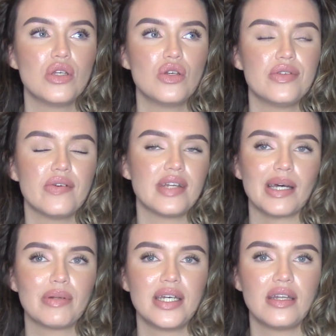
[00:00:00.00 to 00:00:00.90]
you use your
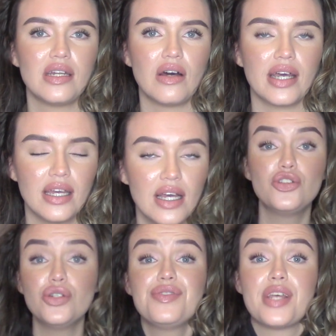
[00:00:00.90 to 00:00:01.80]
adapalene at night.
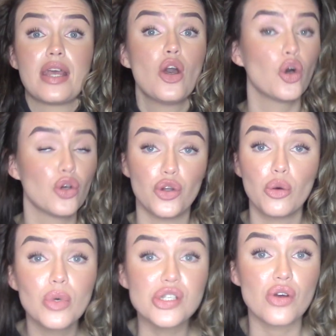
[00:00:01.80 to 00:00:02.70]
Tuesday, good
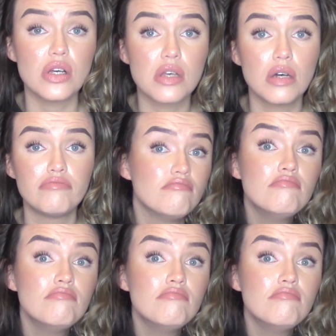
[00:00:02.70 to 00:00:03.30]
old moisturiser.